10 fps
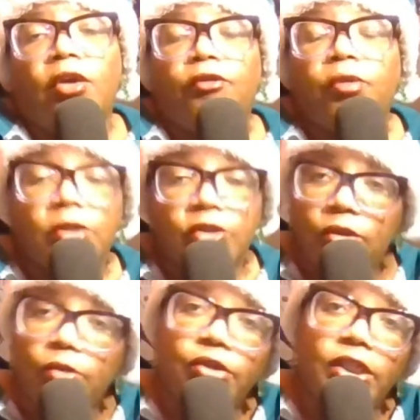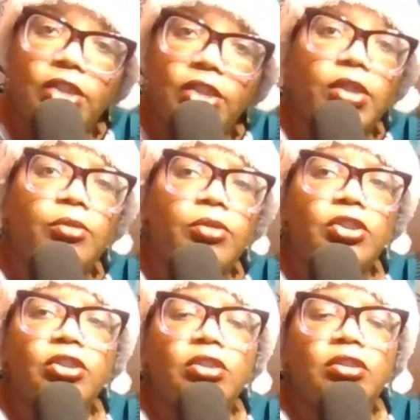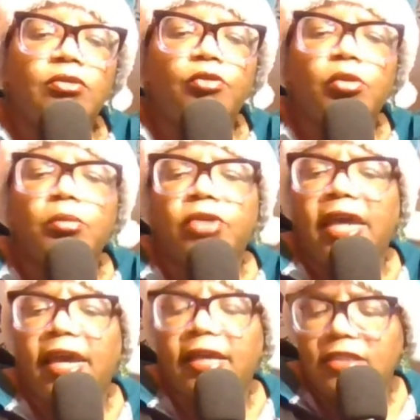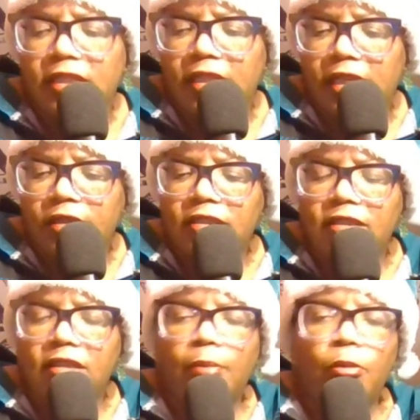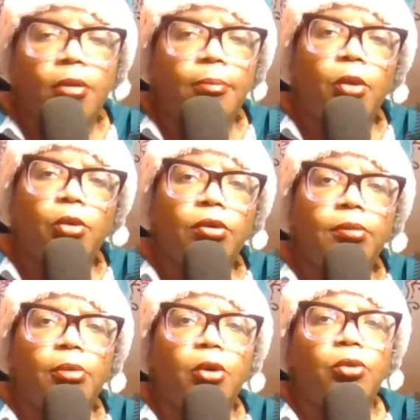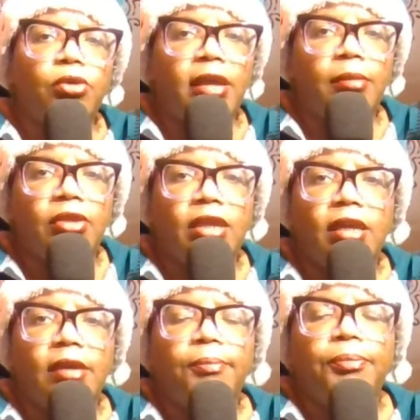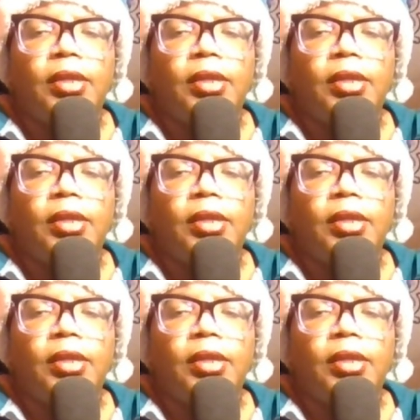from his shoulder injury, which rumor has it that it's a more bone on bone type thing.